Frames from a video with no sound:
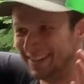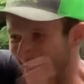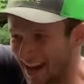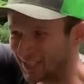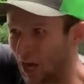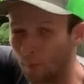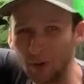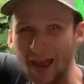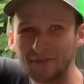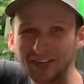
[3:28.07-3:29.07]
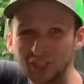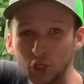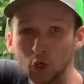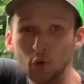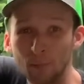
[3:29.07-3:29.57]
Next up, we have these
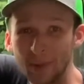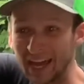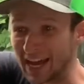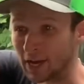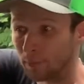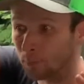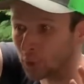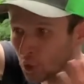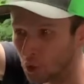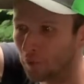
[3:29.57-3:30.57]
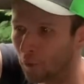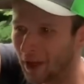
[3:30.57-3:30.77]
two big, beautiful